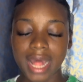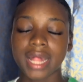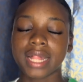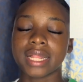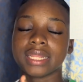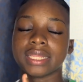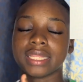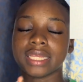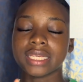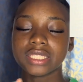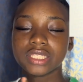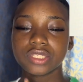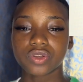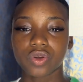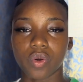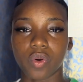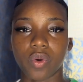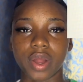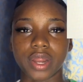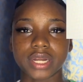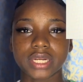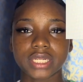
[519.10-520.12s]
this
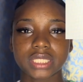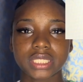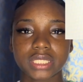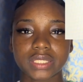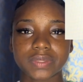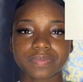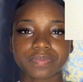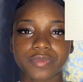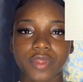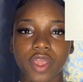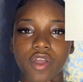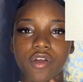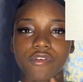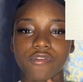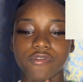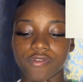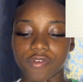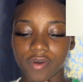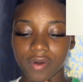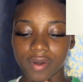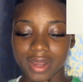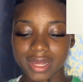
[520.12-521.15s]
course
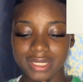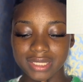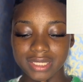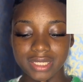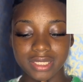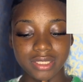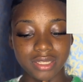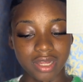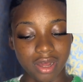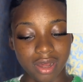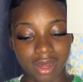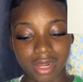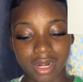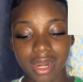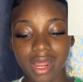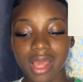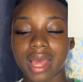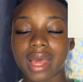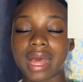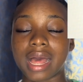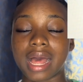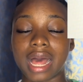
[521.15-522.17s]
focuses on
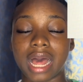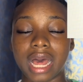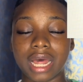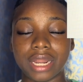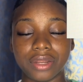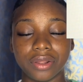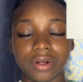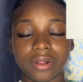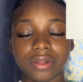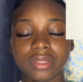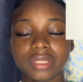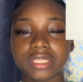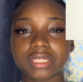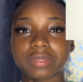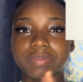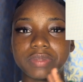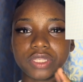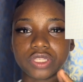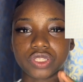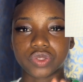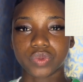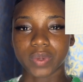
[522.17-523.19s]
adults
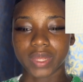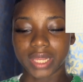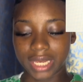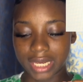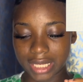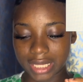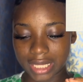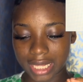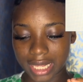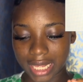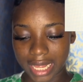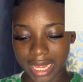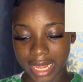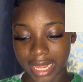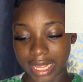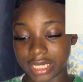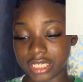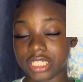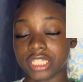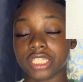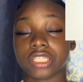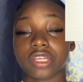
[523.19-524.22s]
between the
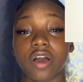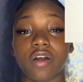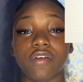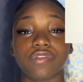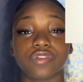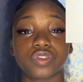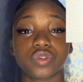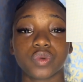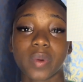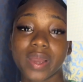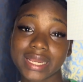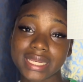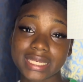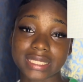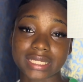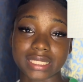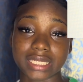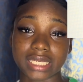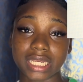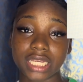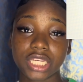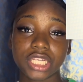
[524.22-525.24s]
ages of
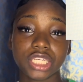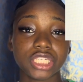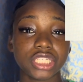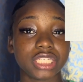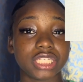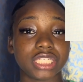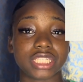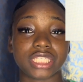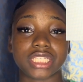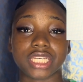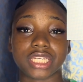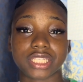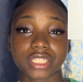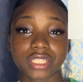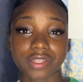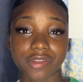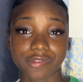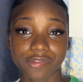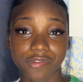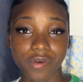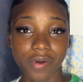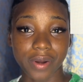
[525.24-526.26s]
20 to
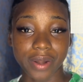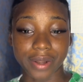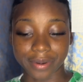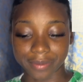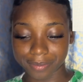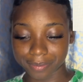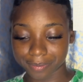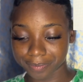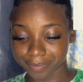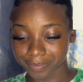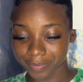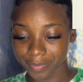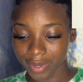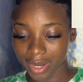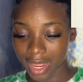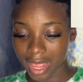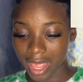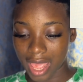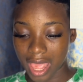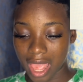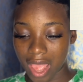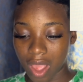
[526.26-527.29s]
64.
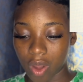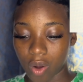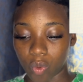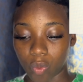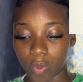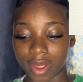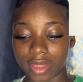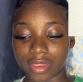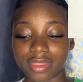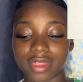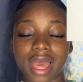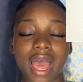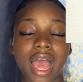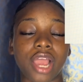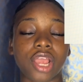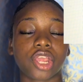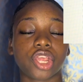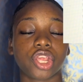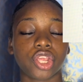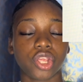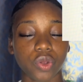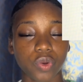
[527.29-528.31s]
With
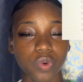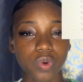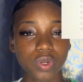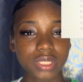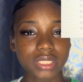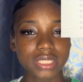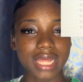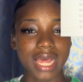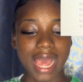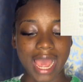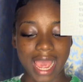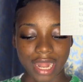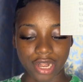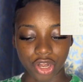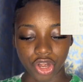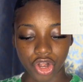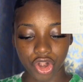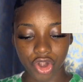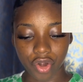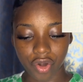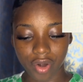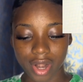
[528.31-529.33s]
acute
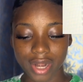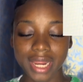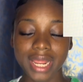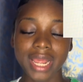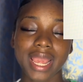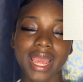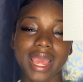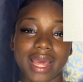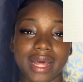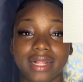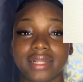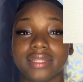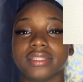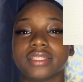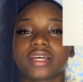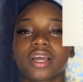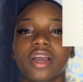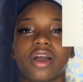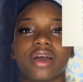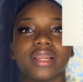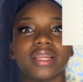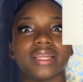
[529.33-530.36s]
and chronic health
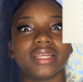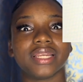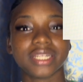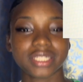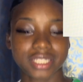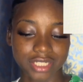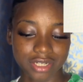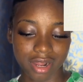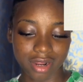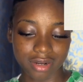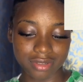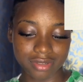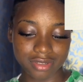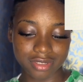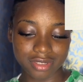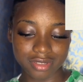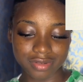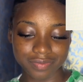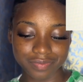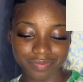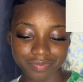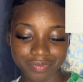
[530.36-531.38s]

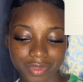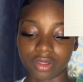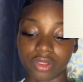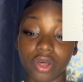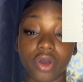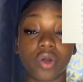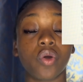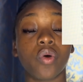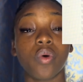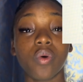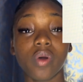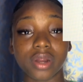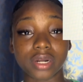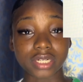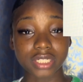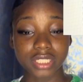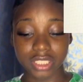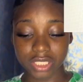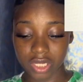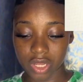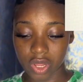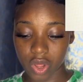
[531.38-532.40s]
conditions. The
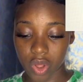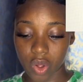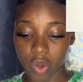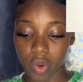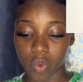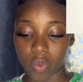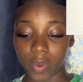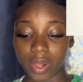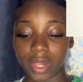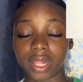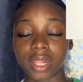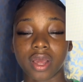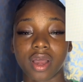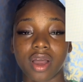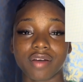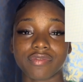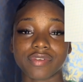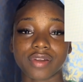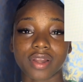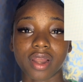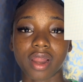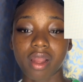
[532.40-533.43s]
course will
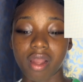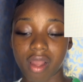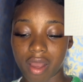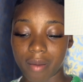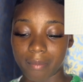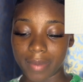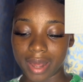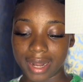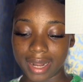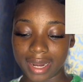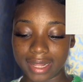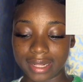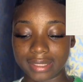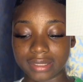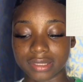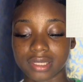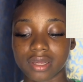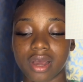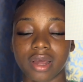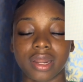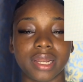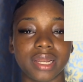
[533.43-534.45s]
cover common health
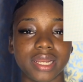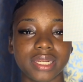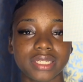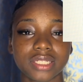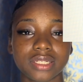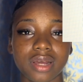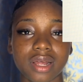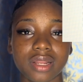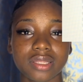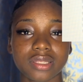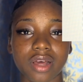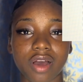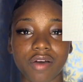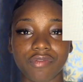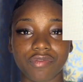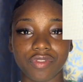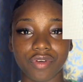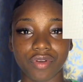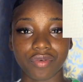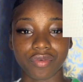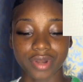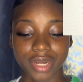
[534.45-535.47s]
conditions of
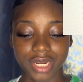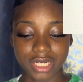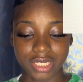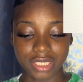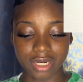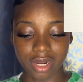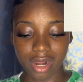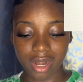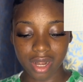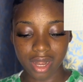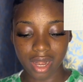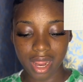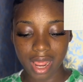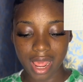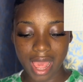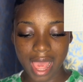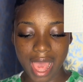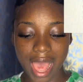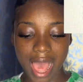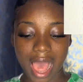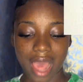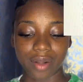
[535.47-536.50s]
the region
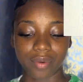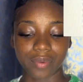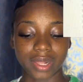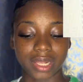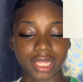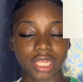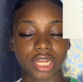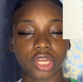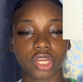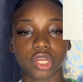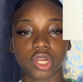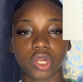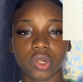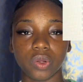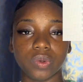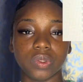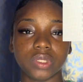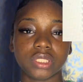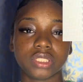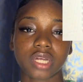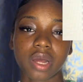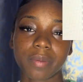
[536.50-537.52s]
and will
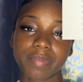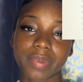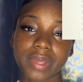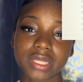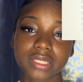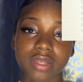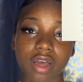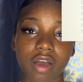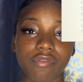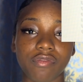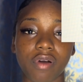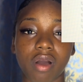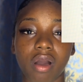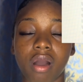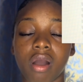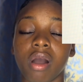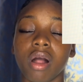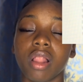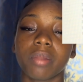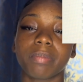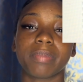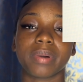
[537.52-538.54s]
include topics of
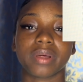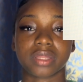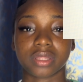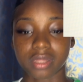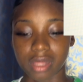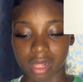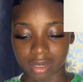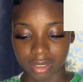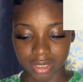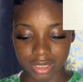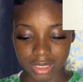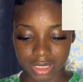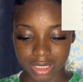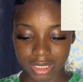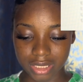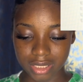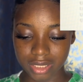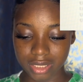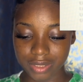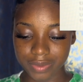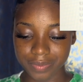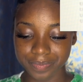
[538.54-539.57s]
all
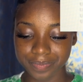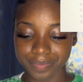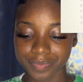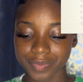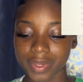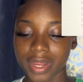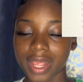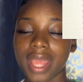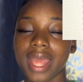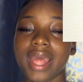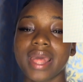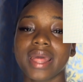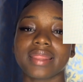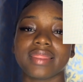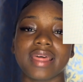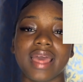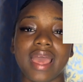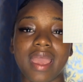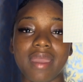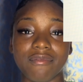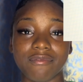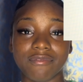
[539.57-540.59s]
pathologies.
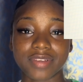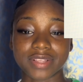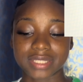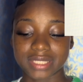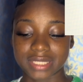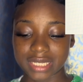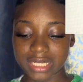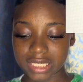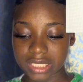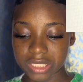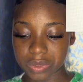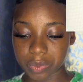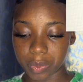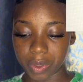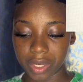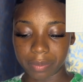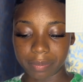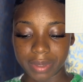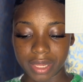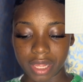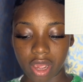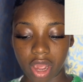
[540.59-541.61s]
The emphasis will
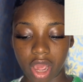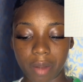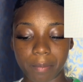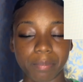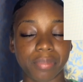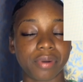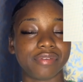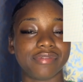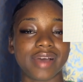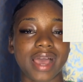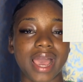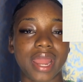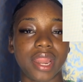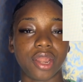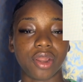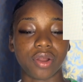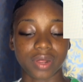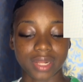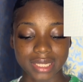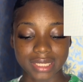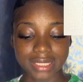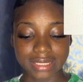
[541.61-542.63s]
be on providing
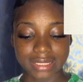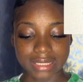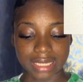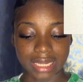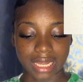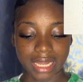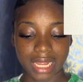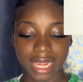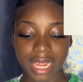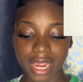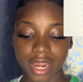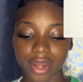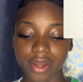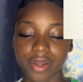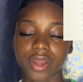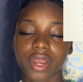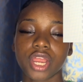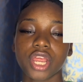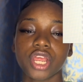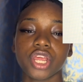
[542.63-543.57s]
holistic care